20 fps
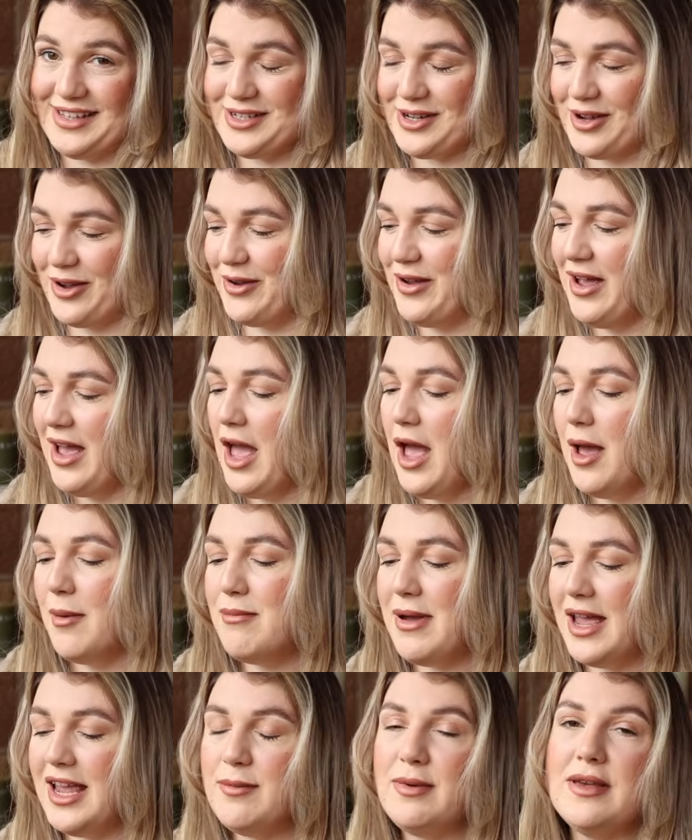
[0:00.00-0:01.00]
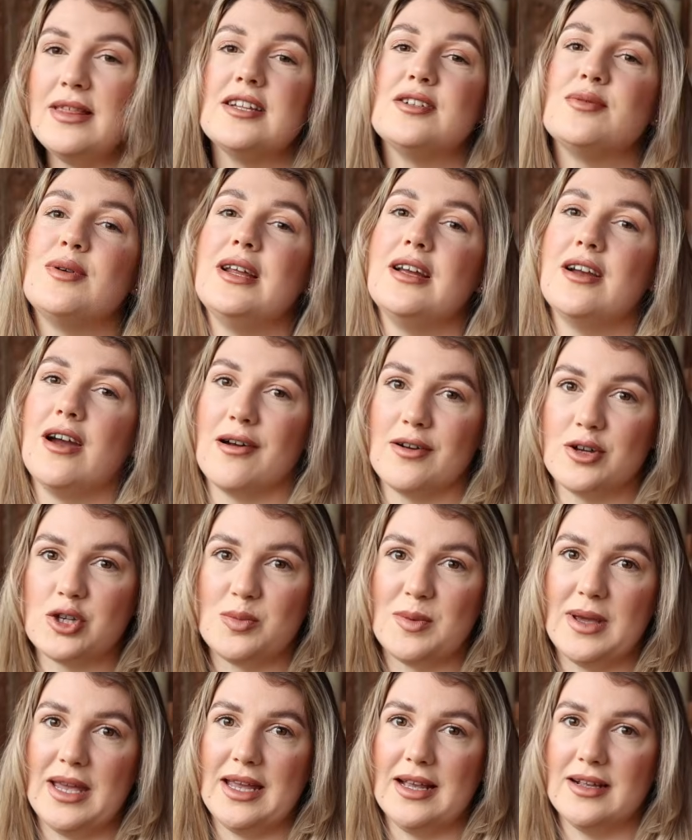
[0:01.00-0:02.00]
So maybe this will encourage
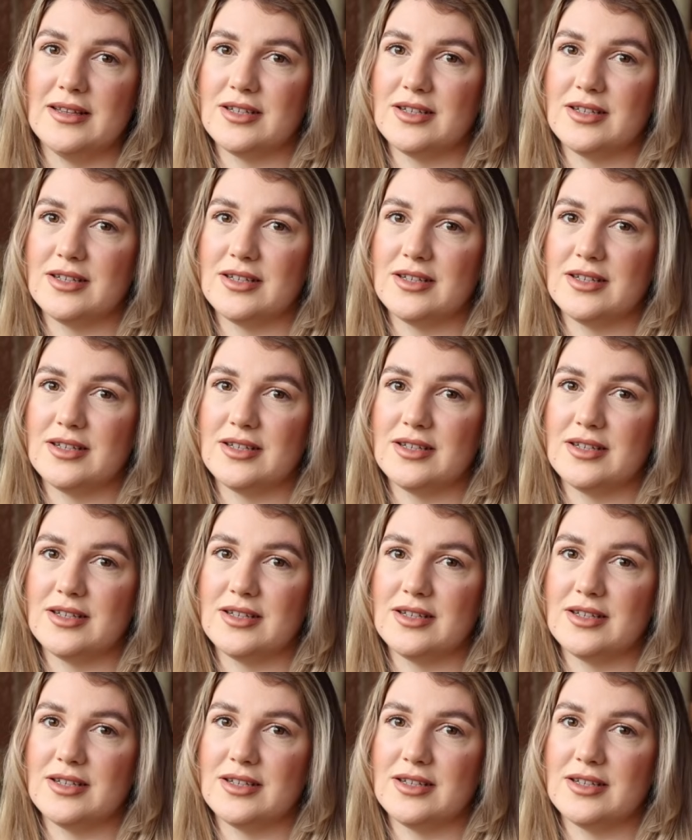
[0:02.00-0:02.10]
me